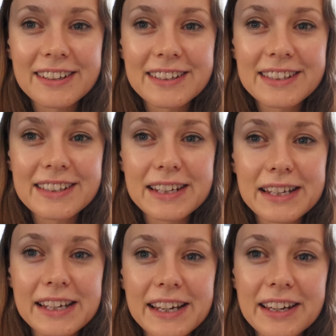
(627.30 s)

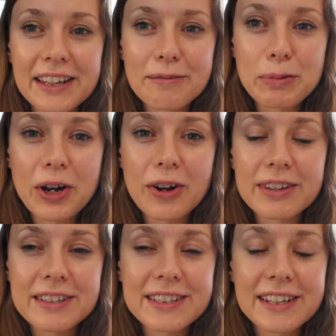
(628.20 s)
see
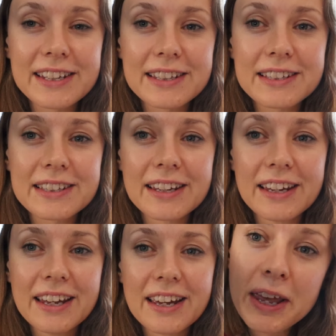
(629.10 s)
behind the scenes.
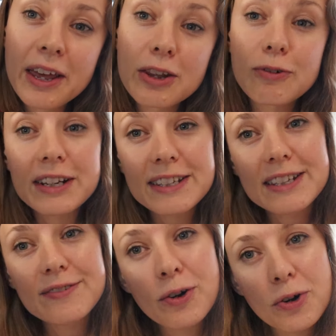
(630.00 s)
The rest of
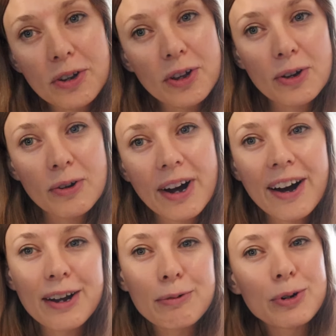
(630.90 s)
this vlog though,
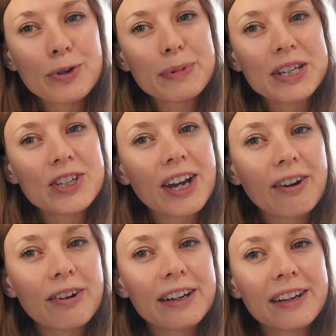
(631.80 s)
I will be
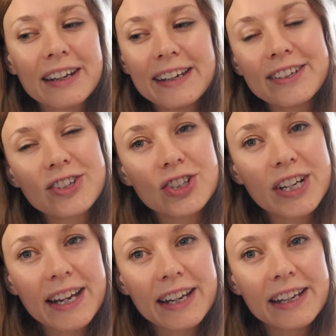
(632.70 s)
sharing each
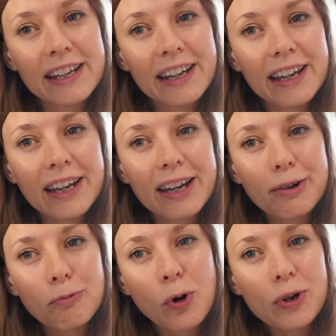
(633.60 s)
day
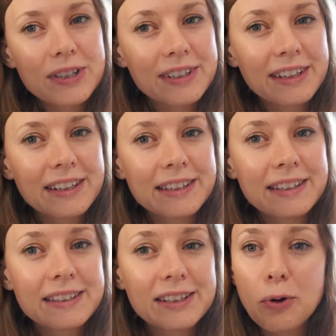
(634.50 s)
what
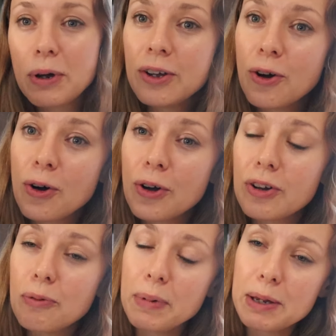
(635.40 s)
is going
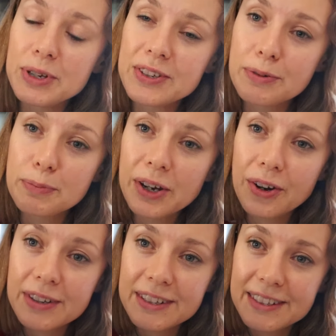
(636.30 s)
on, maybe some
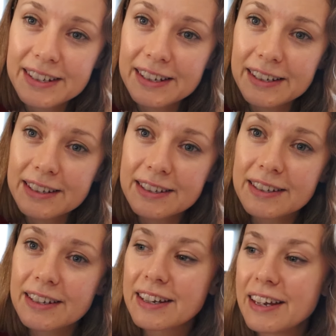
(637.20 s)
behind the
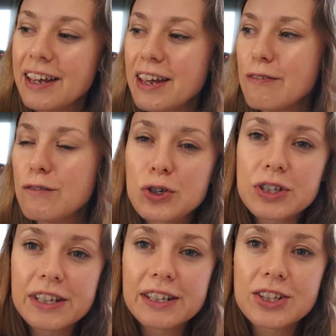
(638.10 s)
scenes
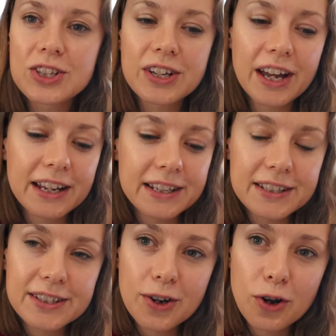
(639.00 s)
footage,
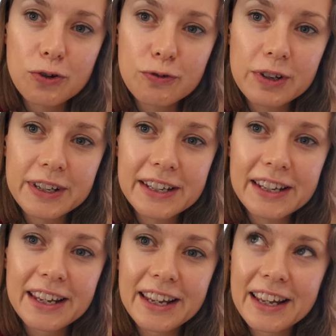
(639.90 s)
and hopefully